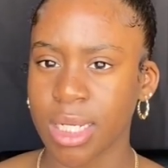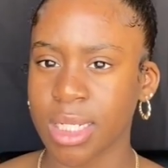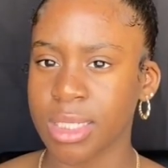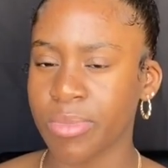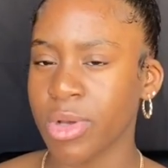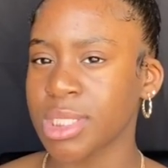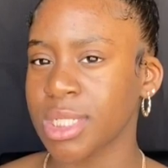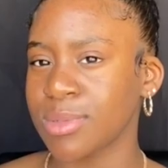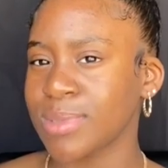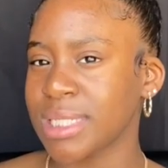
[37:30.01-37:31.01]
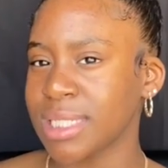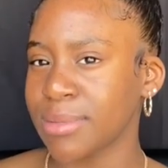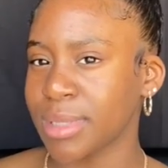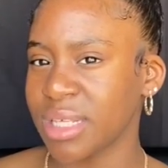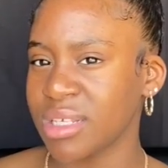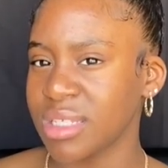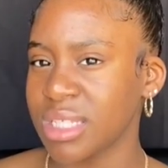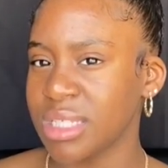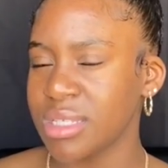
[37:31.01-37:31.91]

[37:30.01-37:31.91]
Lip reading: and most of them was siblings.